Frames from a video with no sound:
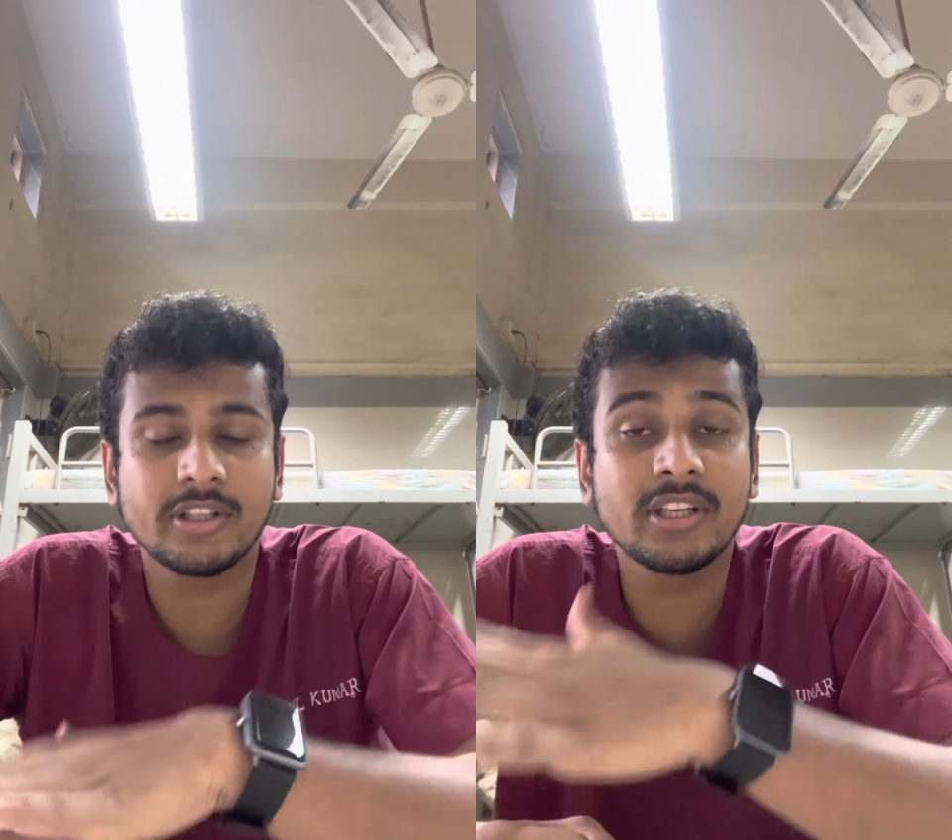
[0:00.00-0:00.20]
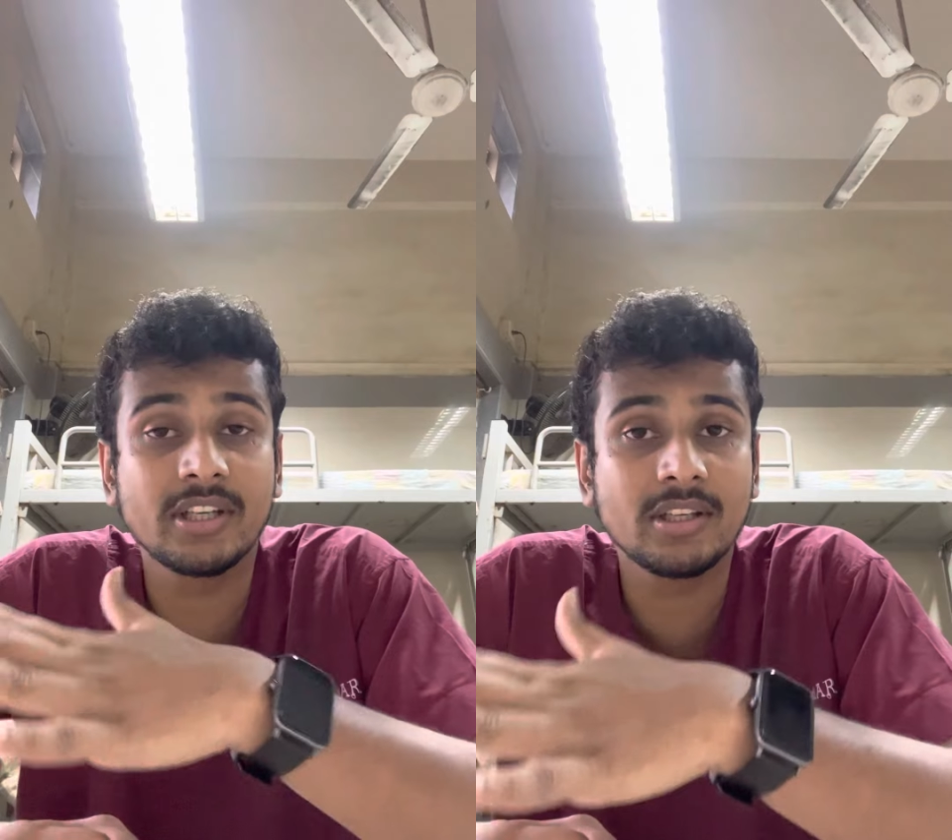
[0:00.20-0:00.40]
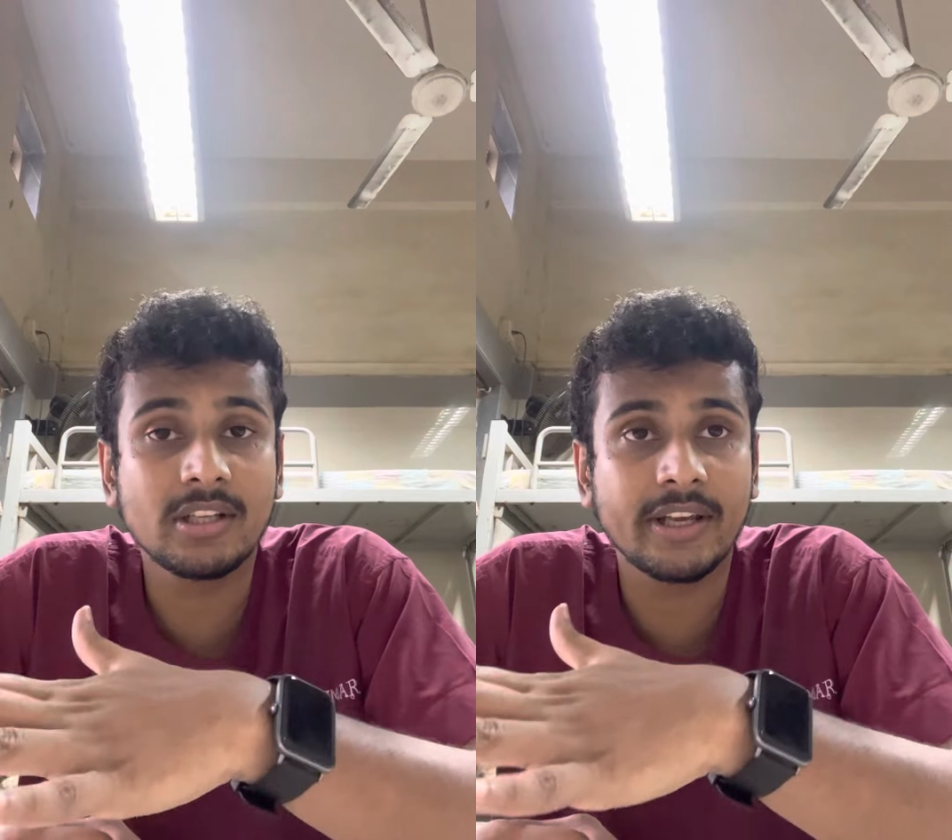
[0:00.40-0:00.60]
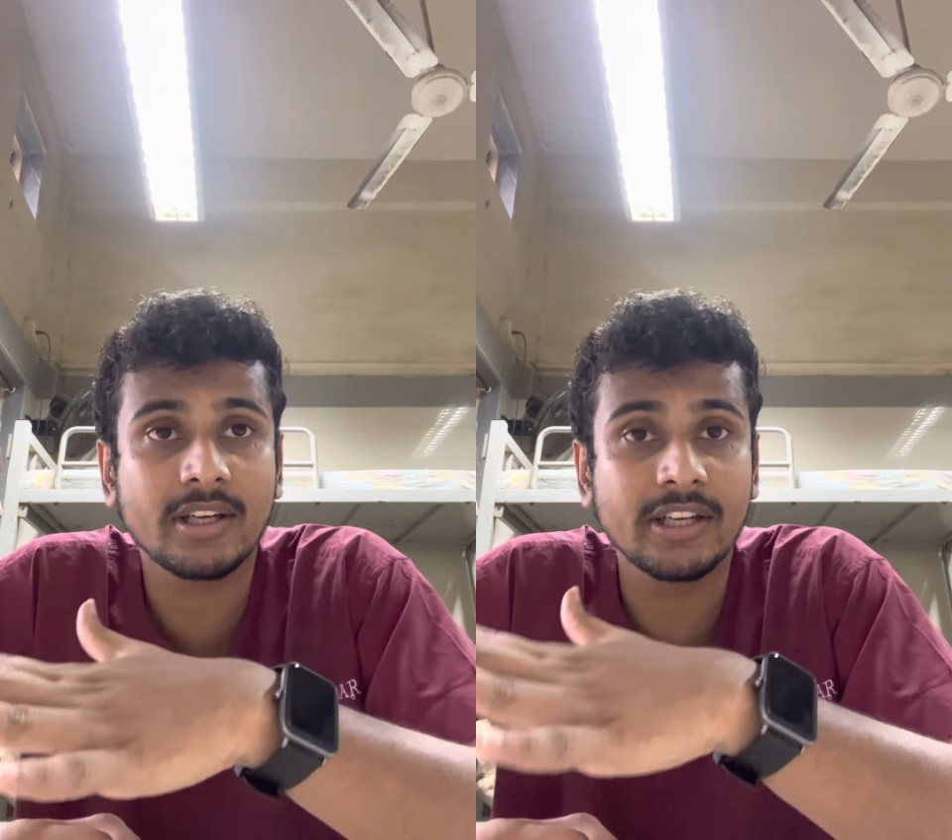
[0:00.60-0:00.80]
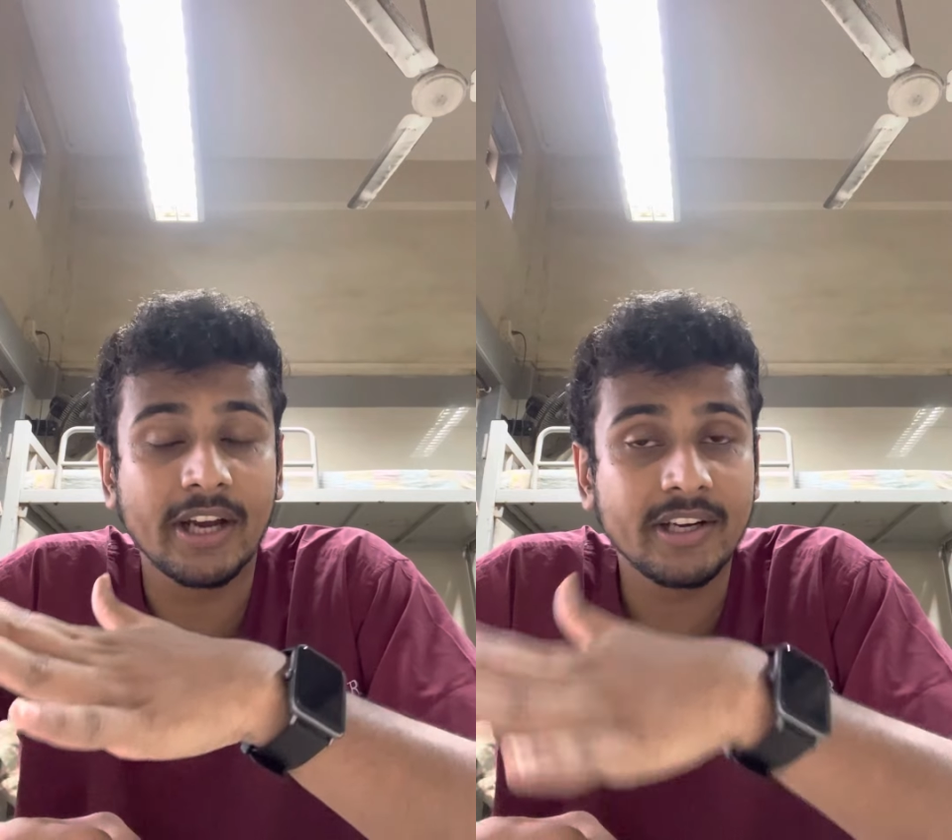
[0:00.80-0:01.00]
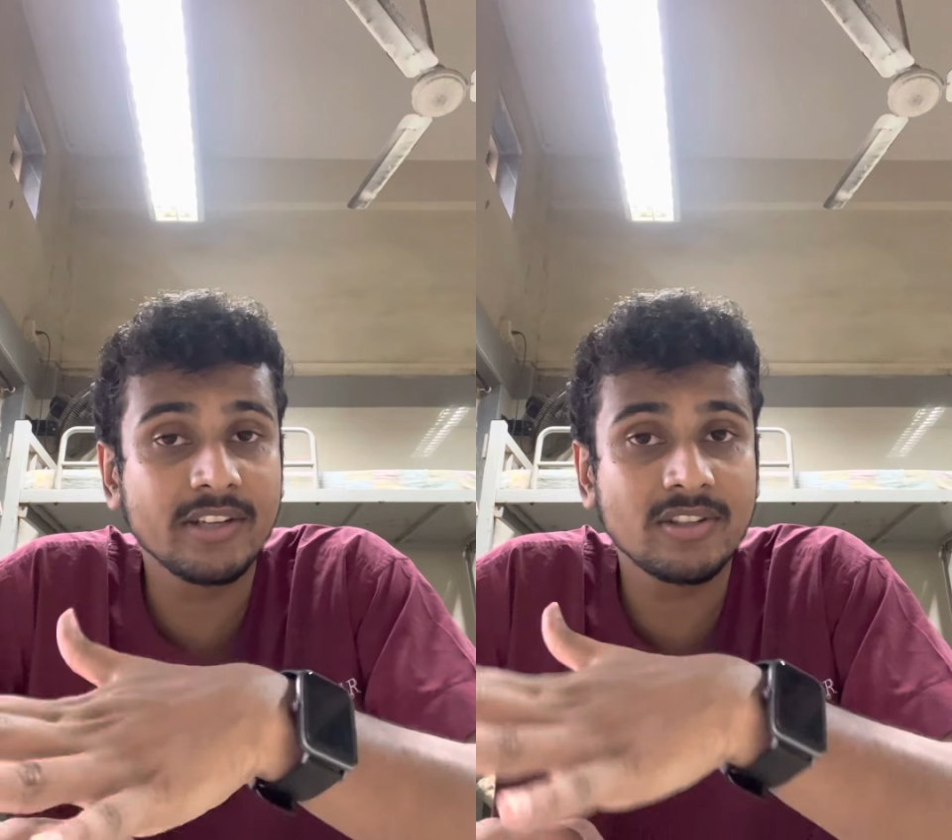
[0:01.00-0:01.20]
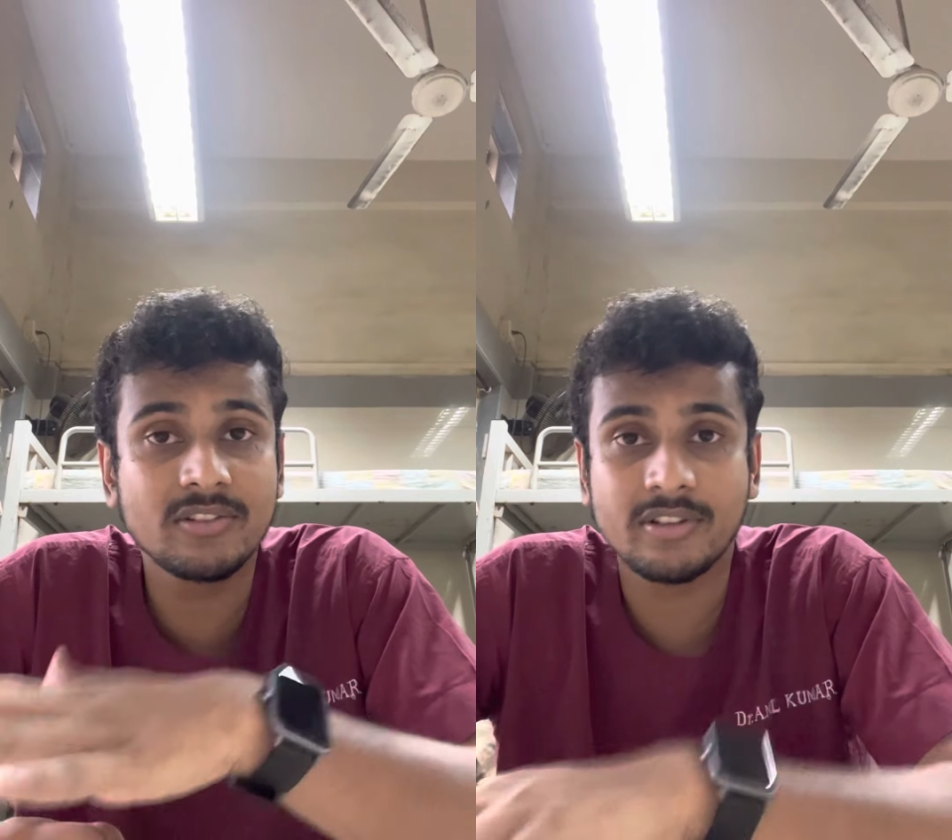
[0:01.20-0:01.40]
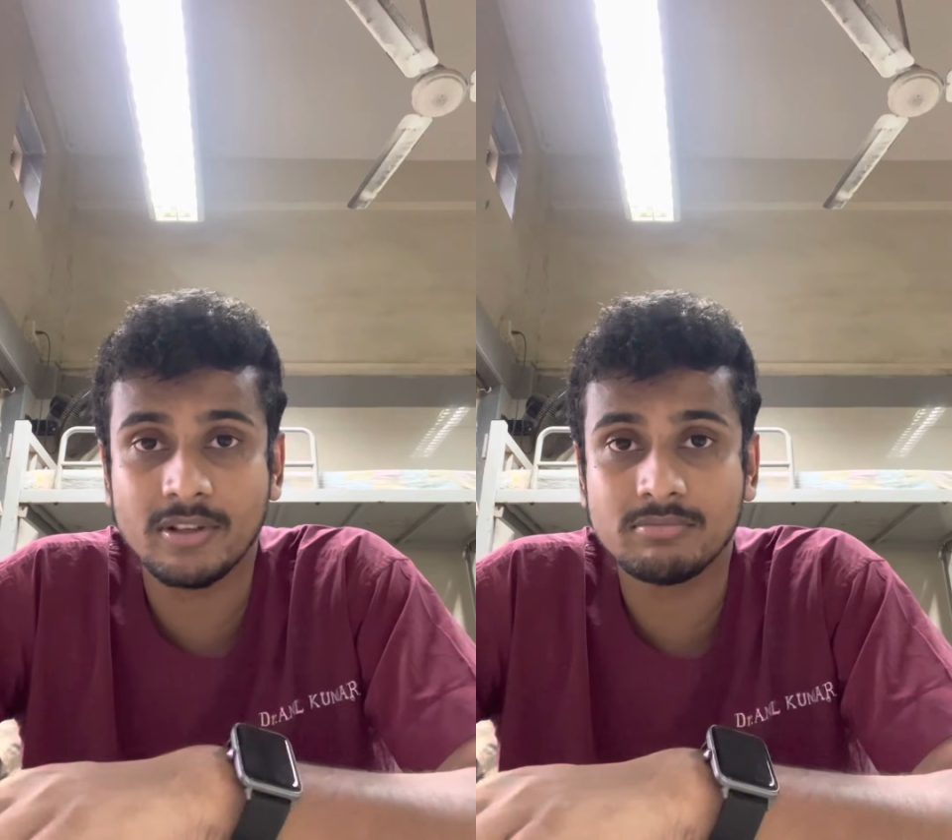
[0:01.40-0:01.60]
degree like
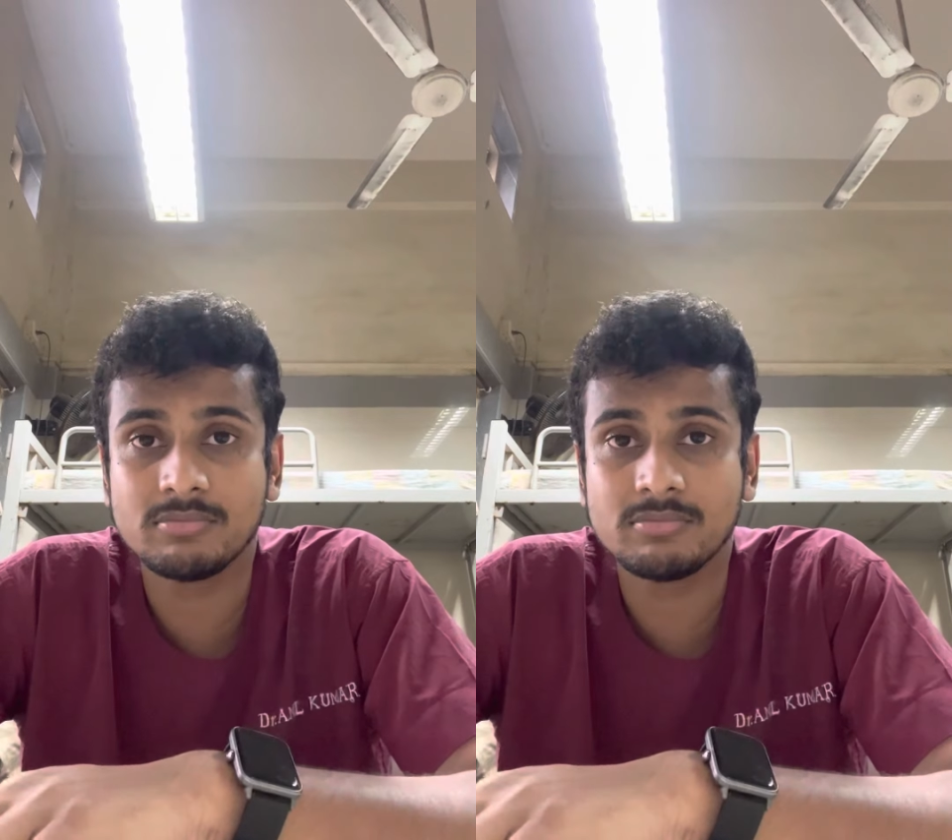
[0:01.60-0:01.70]
IDCCM